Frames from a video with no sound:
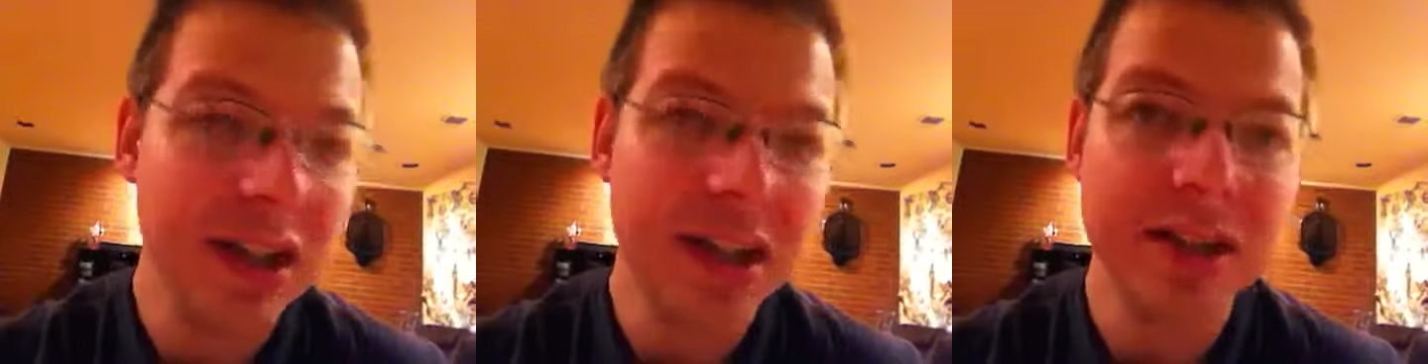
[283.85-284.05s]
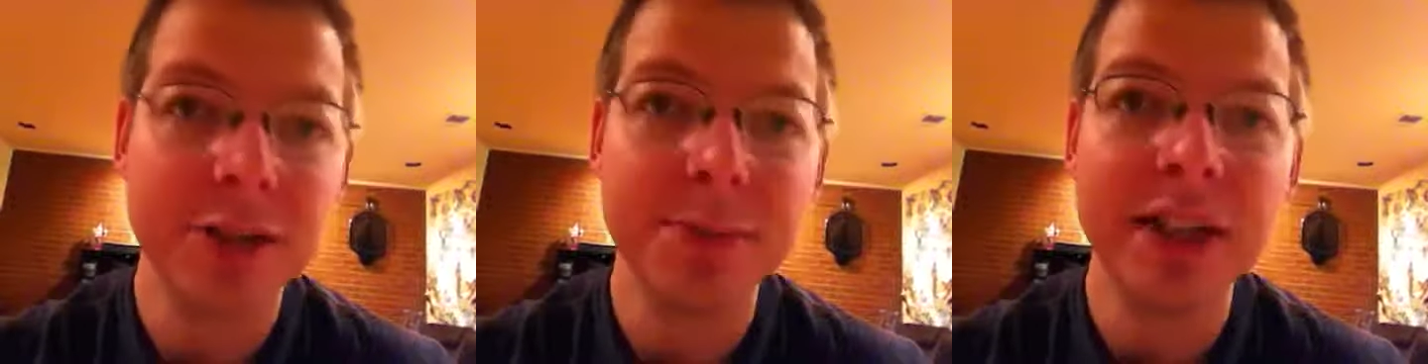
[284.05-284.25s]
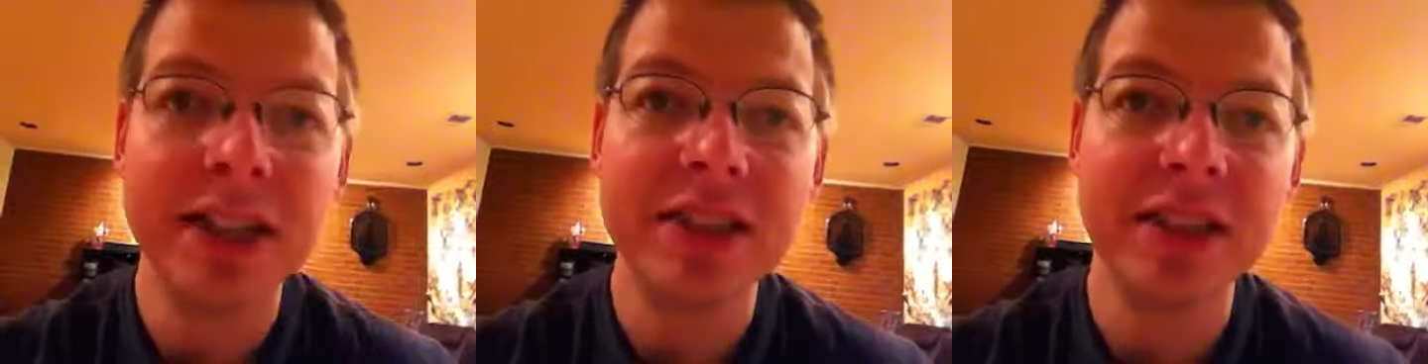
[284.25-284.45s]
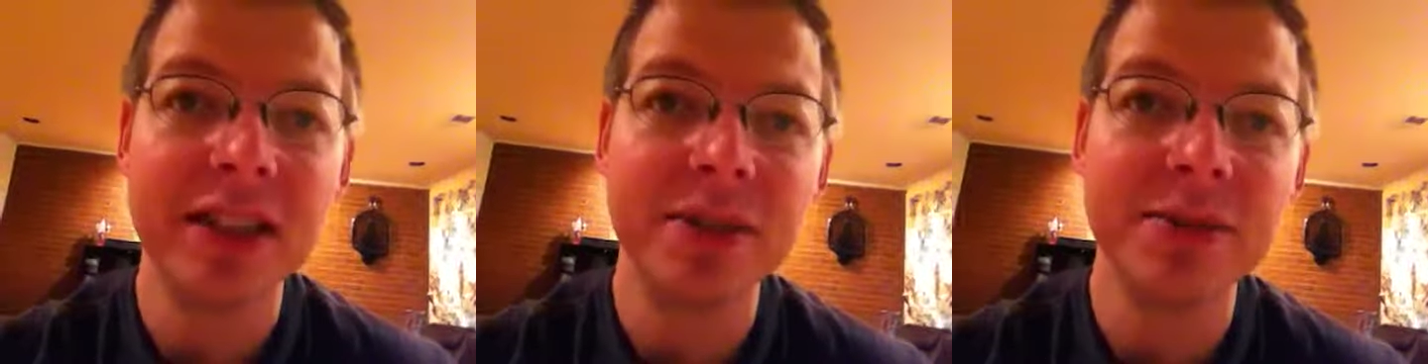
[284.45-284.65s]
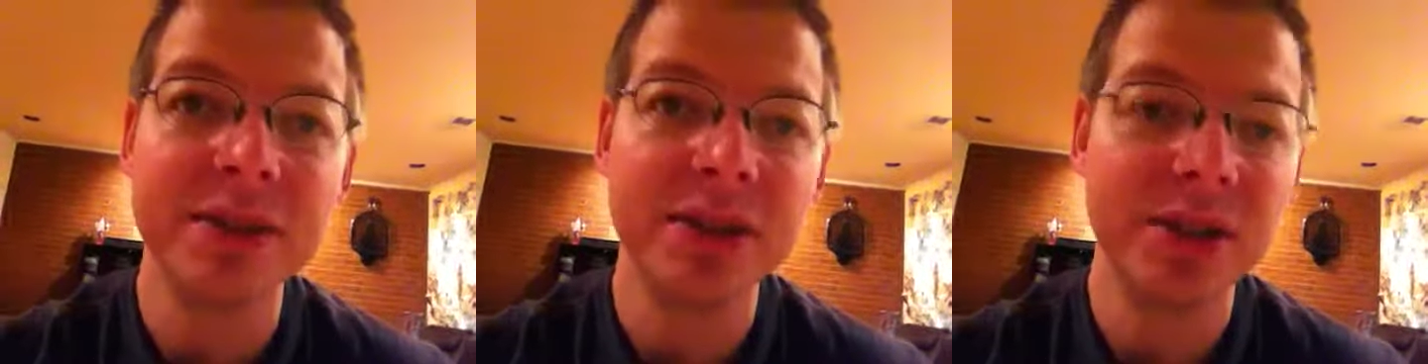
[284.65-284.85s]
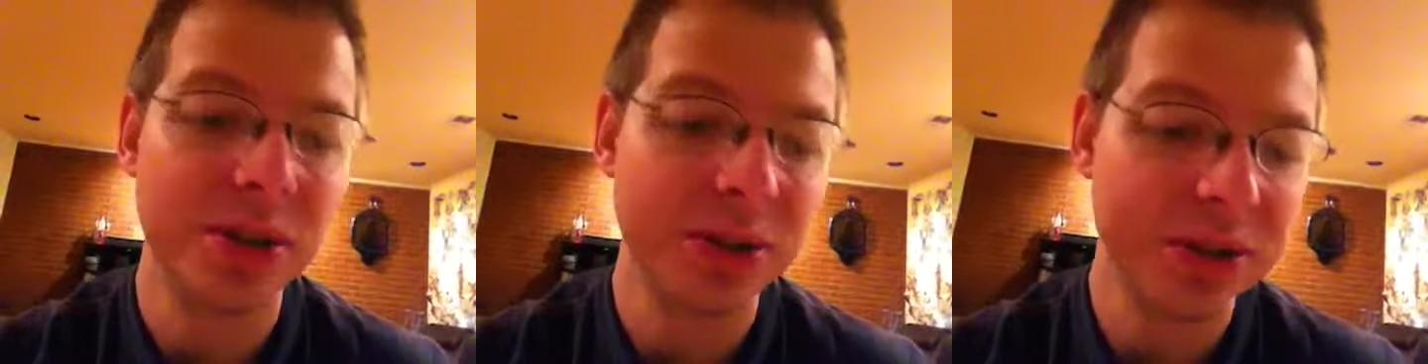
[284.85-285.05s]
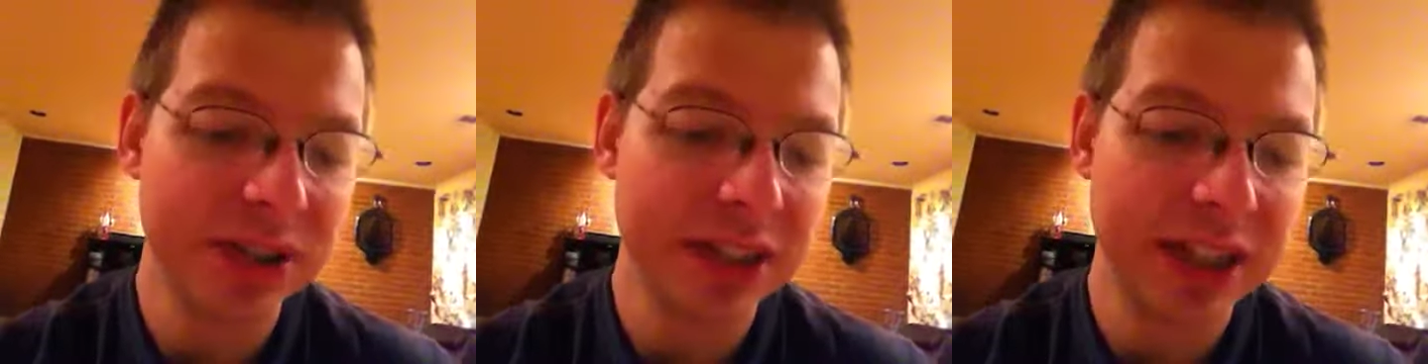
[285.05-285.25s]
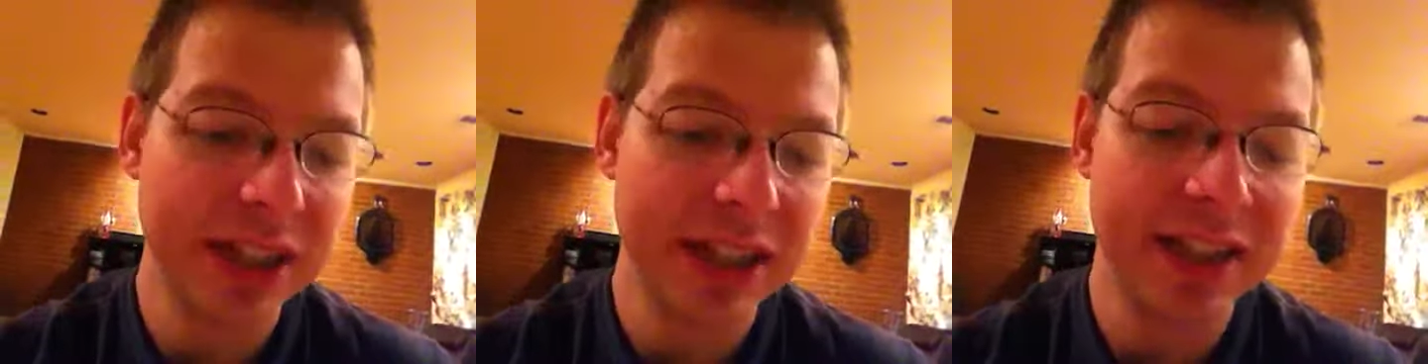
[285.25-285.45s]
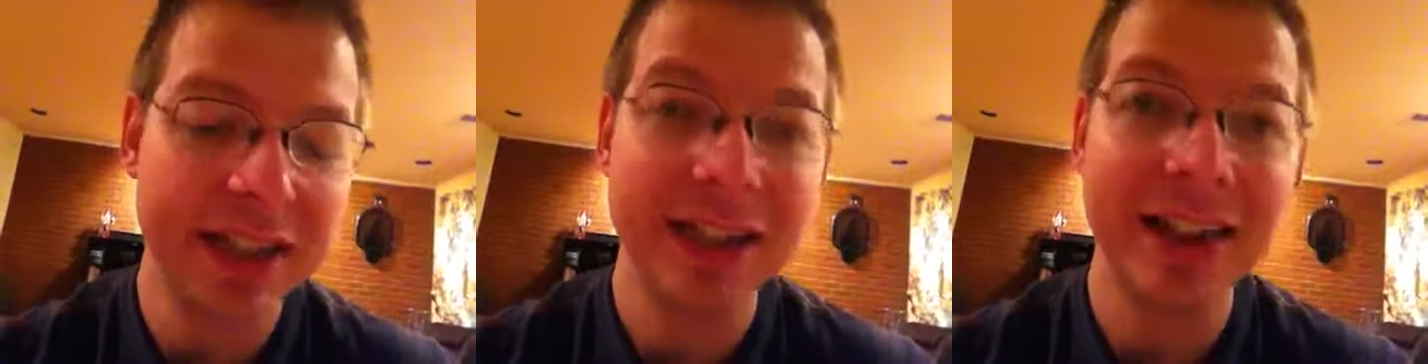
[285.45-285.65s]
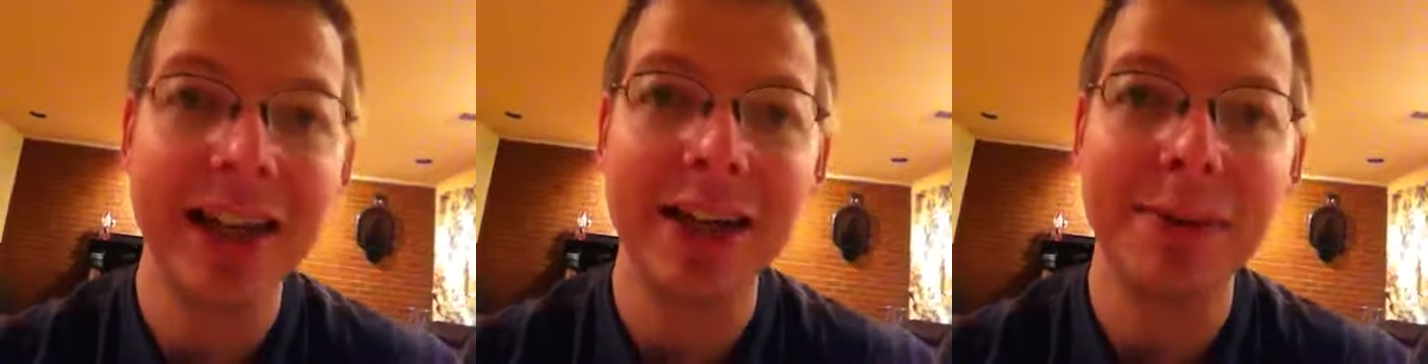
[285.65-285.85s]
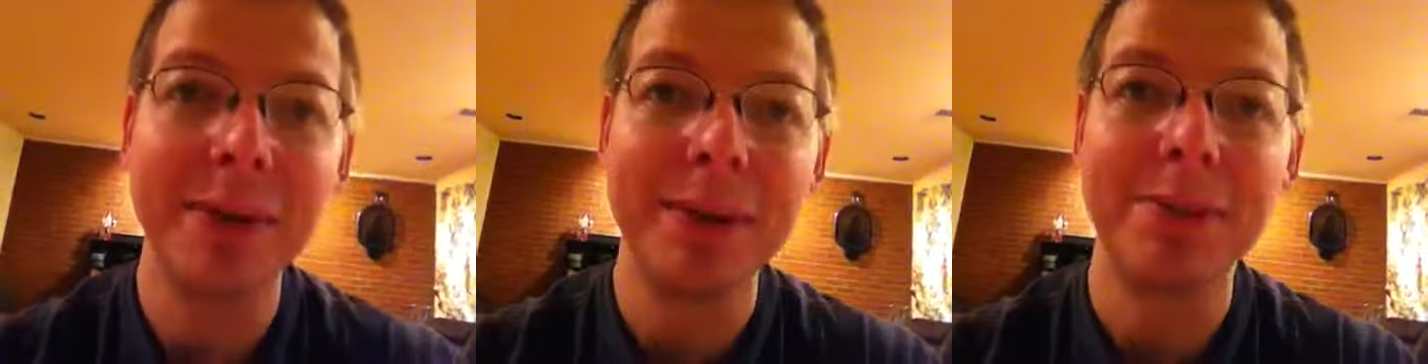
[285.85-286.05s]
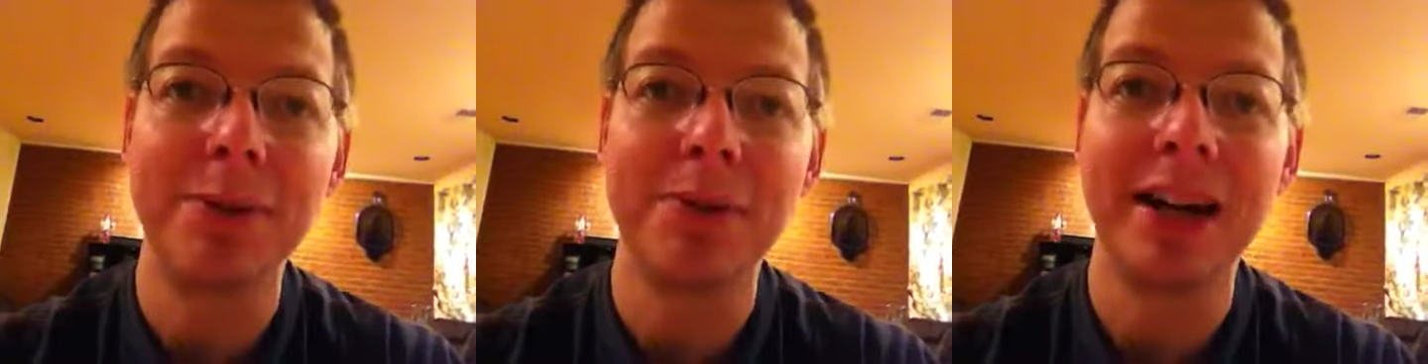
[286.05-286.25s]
So basically with goal setting, a lot of people